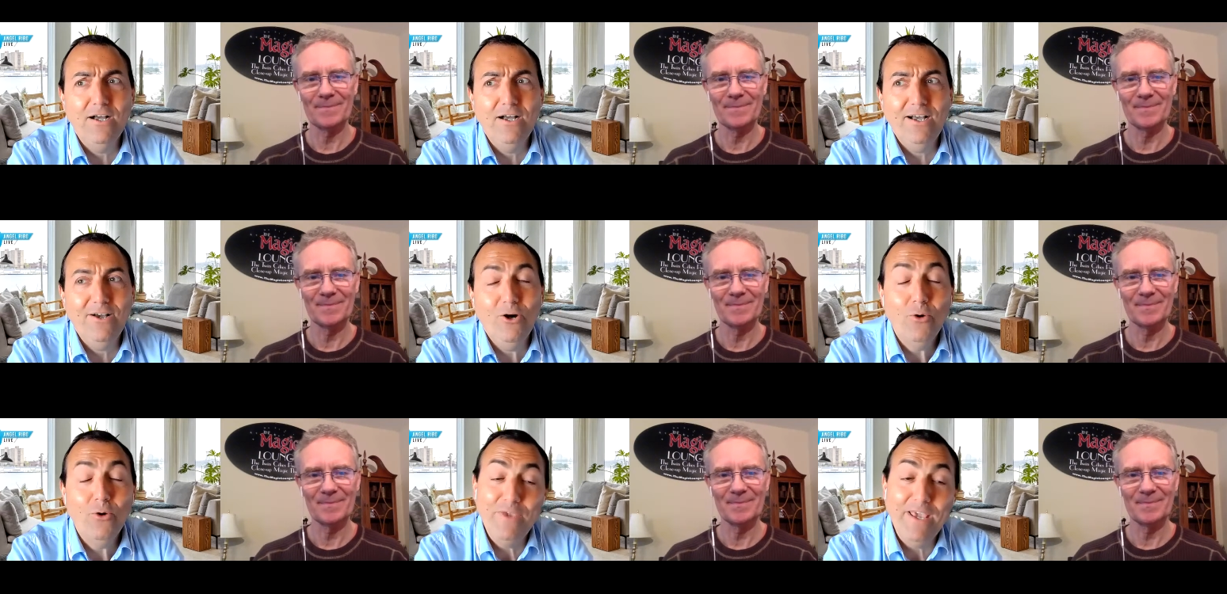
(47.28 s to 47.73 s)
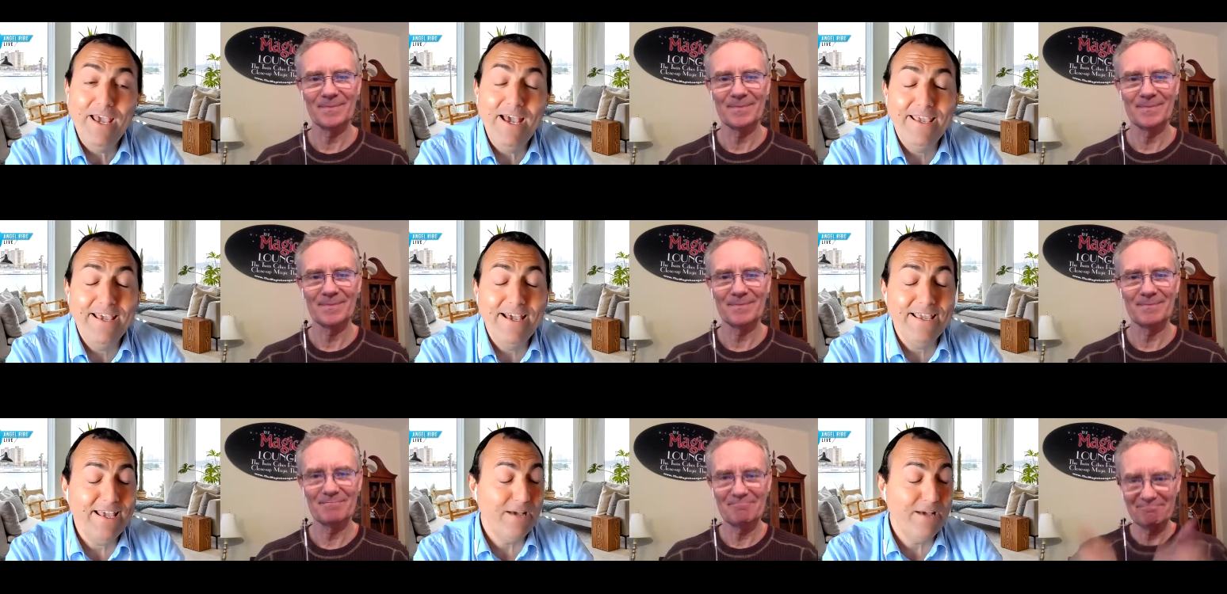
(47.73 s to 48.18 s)
Speaker 1: Oh yeah,
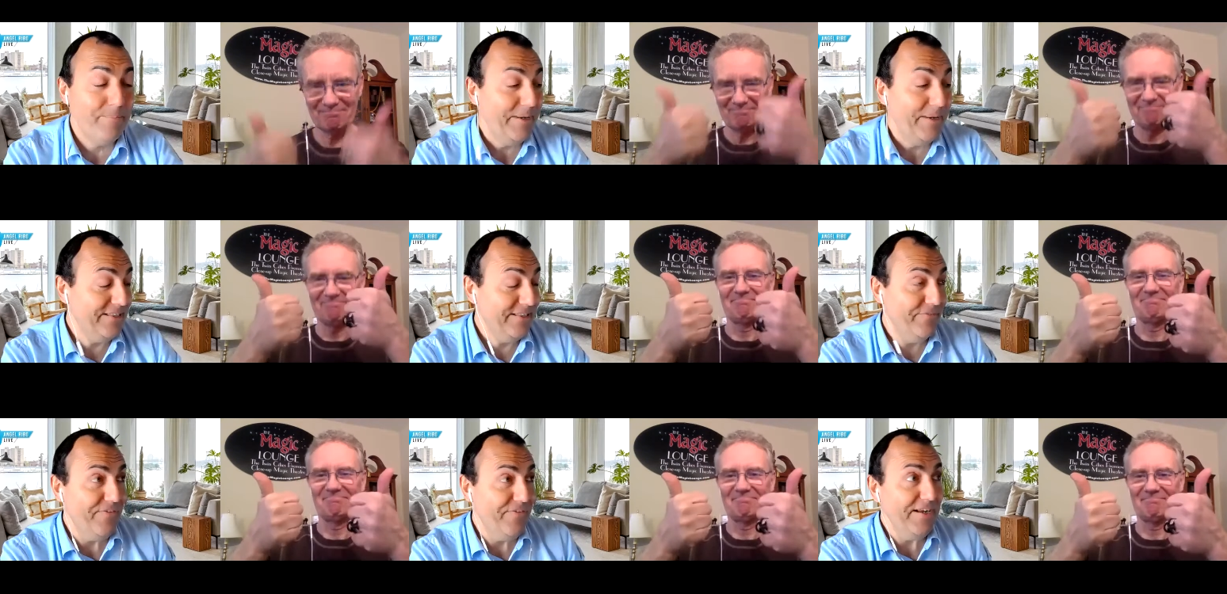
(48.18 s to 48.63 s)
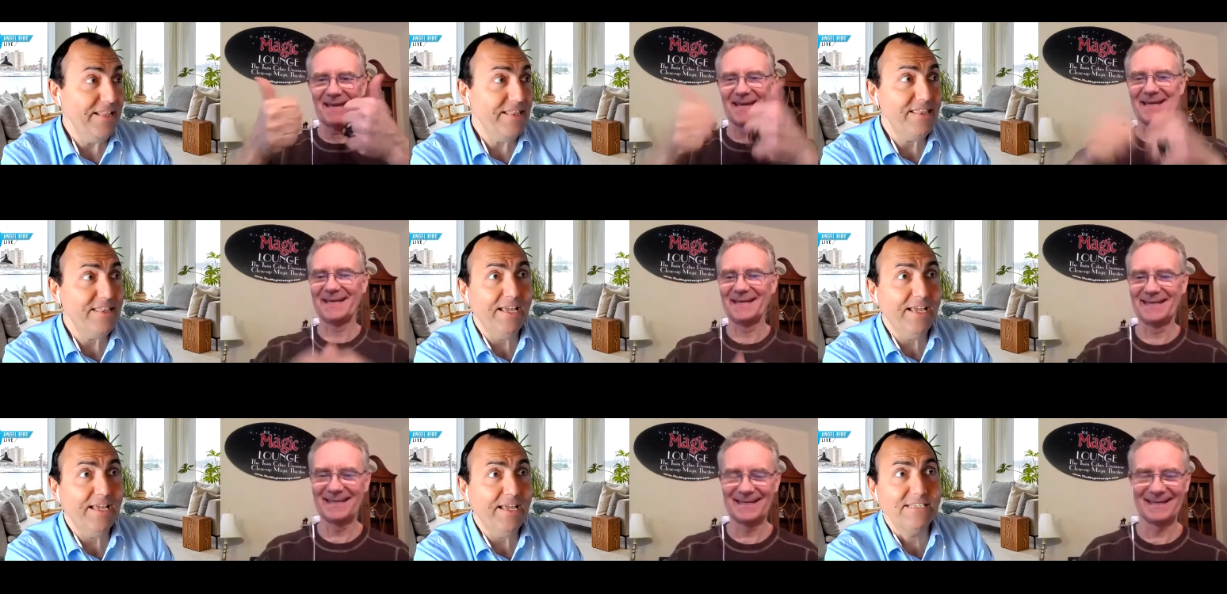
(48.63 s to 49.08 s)
yeah, yeah. But the funny
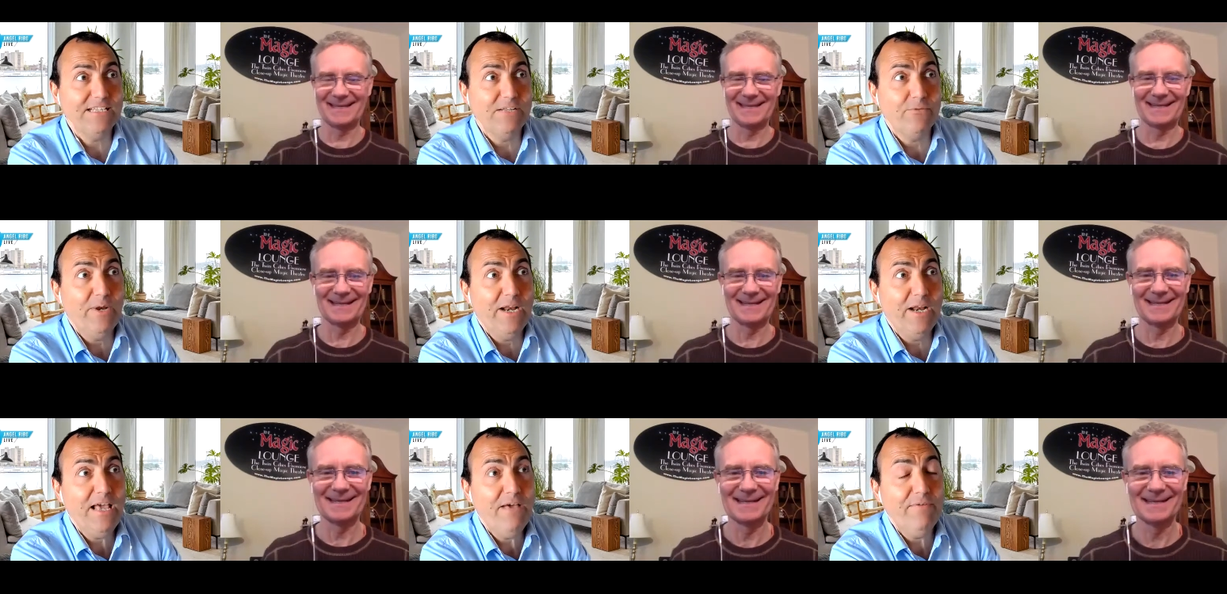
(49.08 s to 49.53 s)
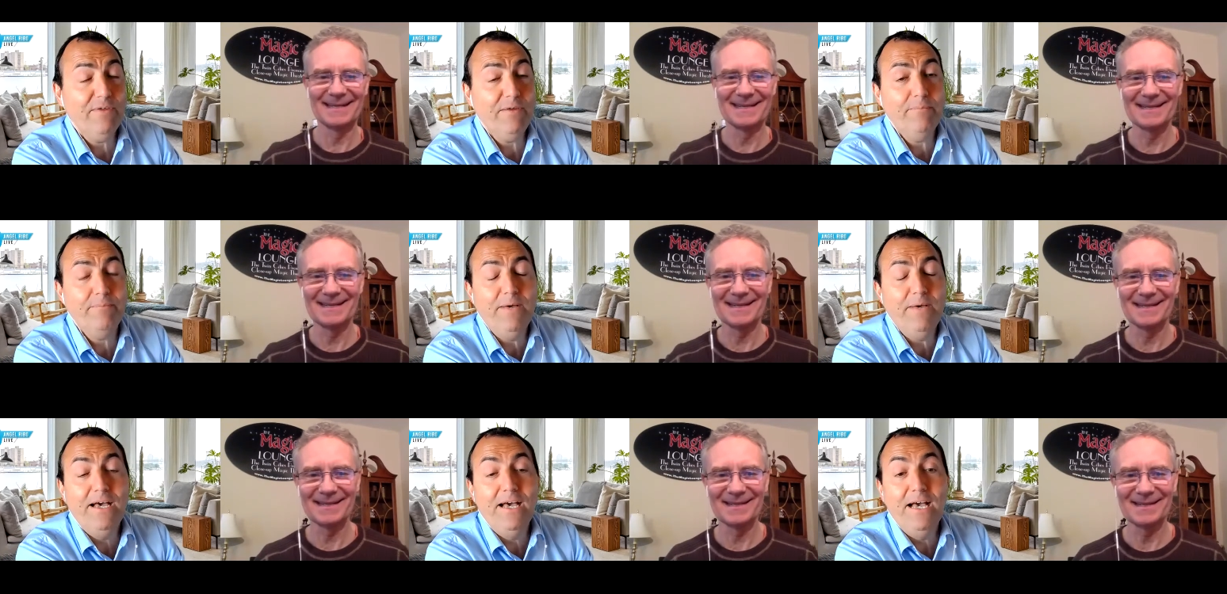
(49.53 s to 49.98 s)
thing is that we're
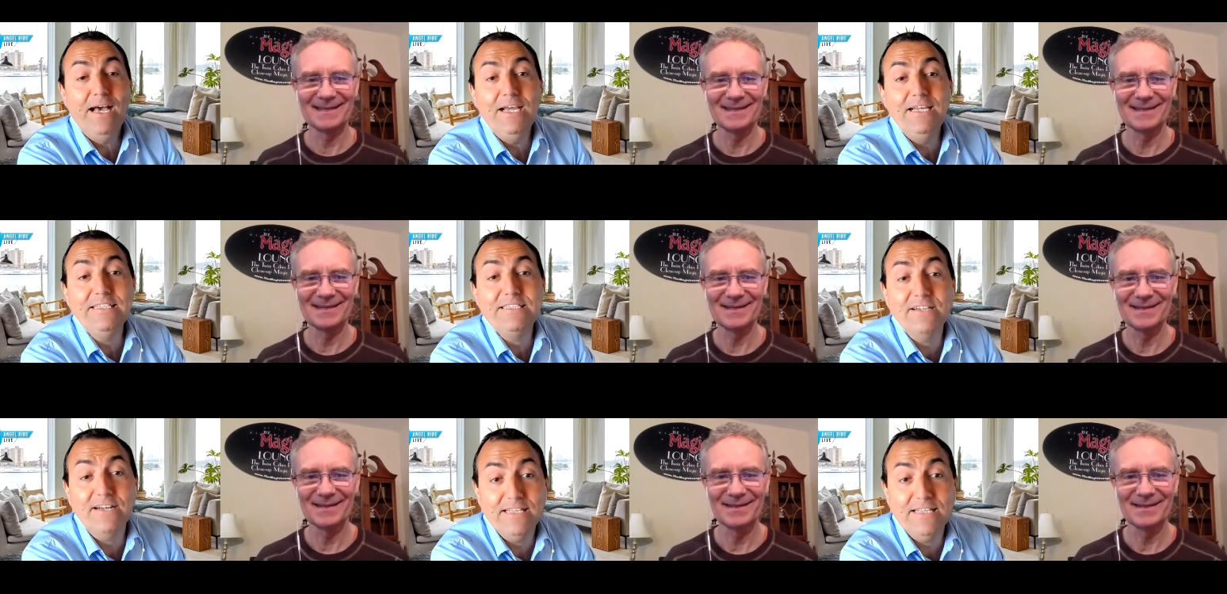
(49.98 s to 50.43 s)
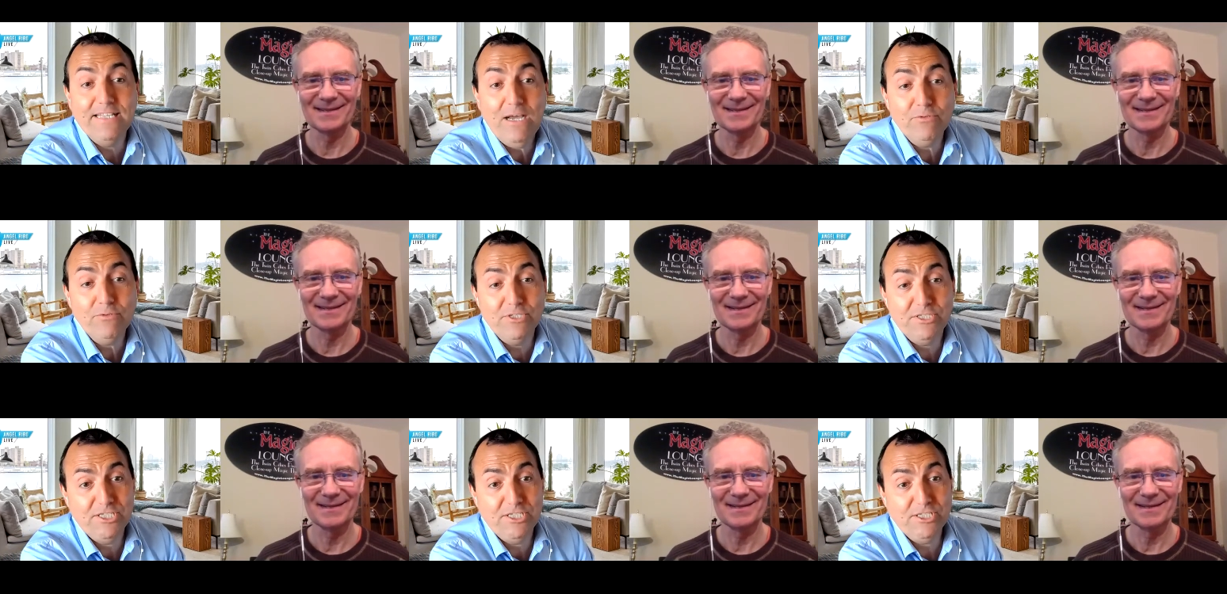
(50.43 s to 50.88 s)
having uh, internet
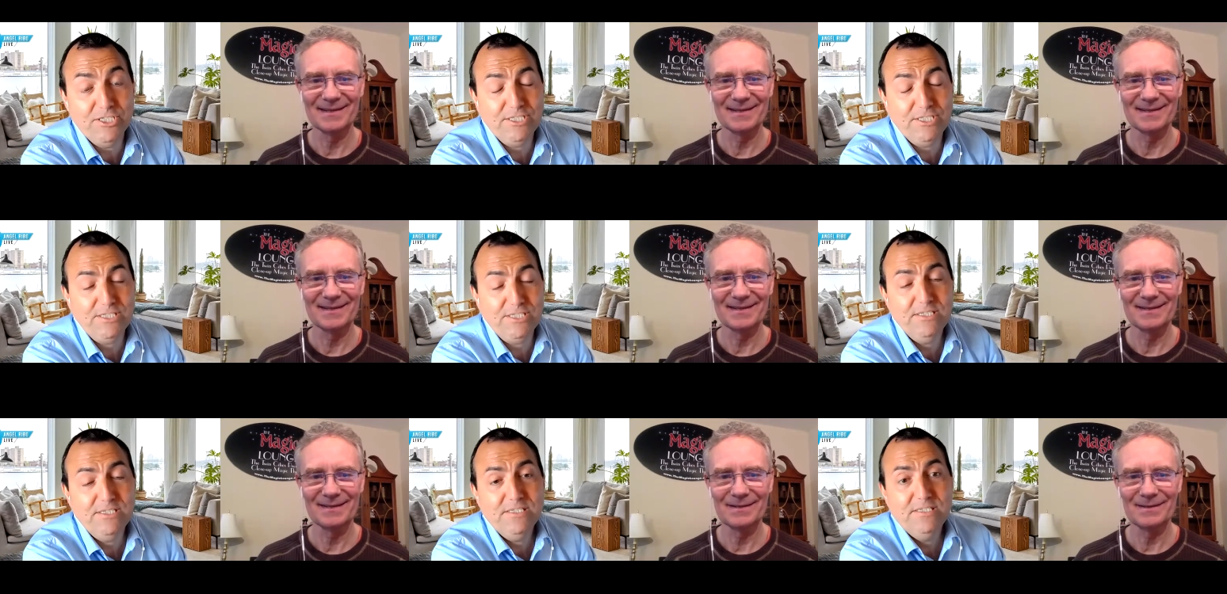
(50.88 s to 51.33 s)
outages.